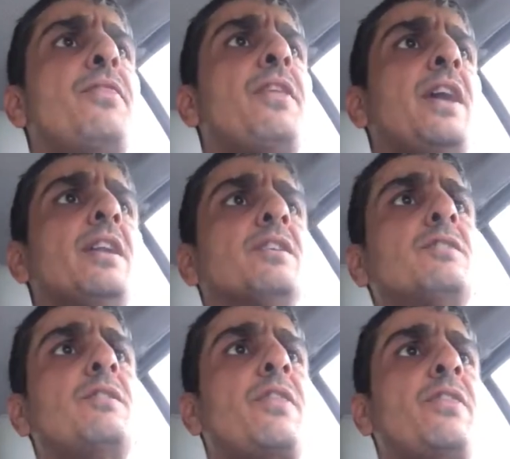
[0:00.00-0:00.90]
Theta
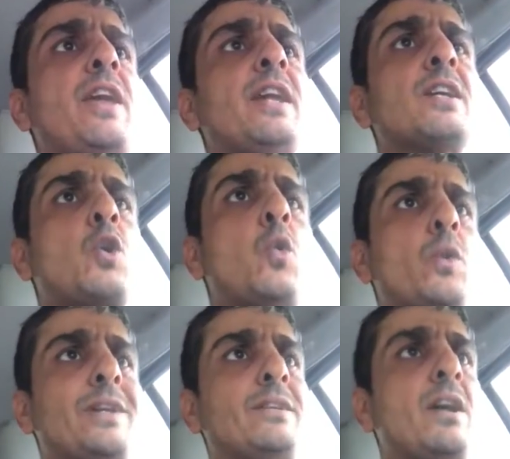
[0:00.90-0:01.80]

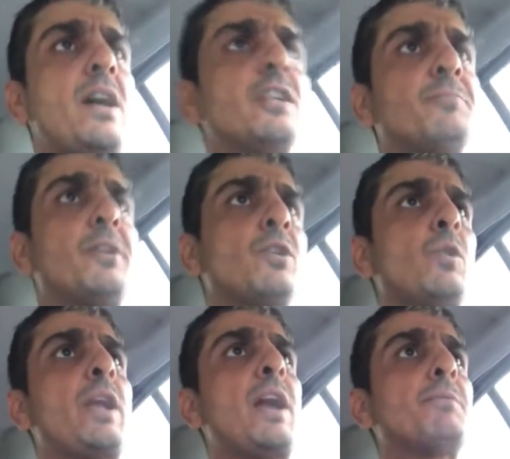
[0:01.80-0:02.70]
coin has been
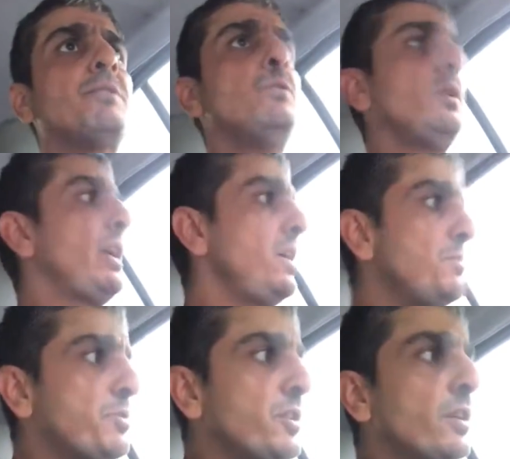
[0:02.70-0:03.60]
going absolutely
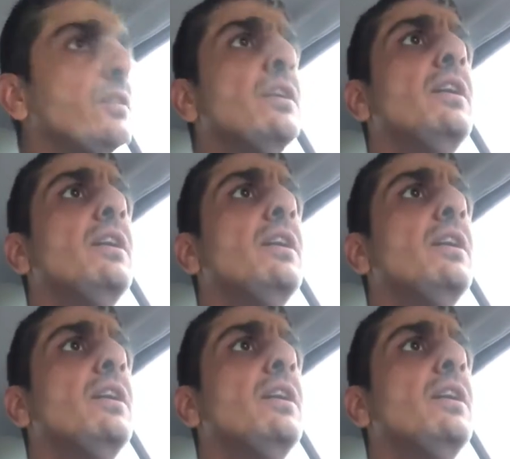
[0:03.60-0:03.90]
apeshit.